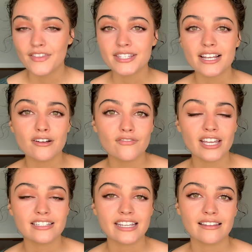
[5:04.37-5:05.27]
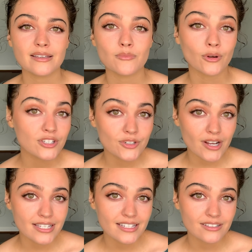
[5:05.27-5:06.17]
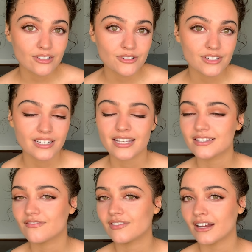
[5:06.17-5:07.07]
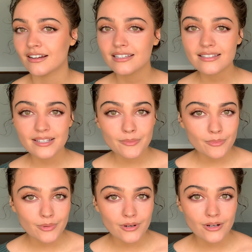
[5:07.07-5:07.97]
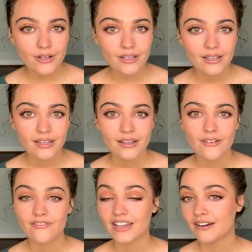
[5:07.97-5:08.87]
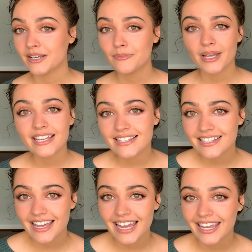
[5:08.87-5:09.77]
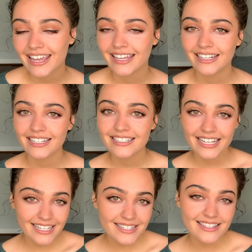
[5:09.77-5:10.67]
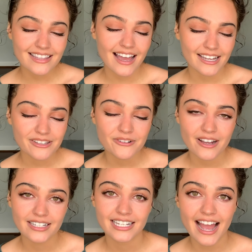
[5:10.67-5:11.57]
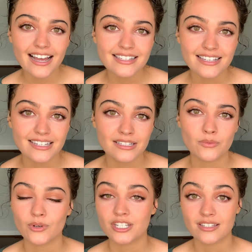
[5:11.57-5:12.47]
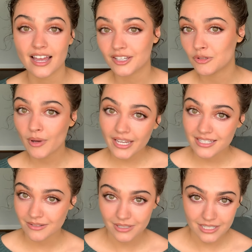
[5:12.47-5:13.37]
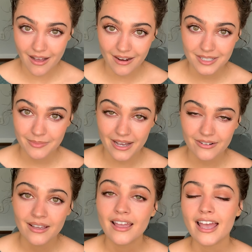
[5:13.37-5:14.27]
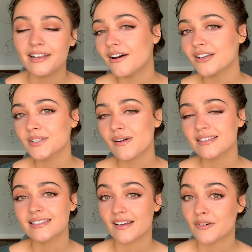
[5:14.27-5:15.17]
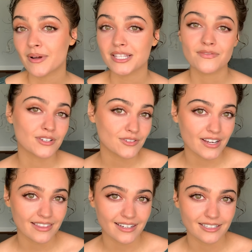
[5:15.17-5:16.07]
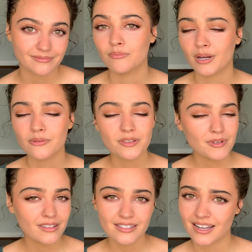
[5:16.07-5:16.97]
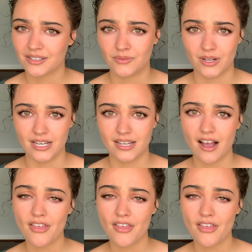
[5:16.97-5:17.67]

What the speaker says: The CeraVe Daily Moisturizing Lotion is very simple, very basic, and it contains the hyaluronic acid, which is that humectant we talked about, and it also has ceramides for strengthening. Bear with me on this next one.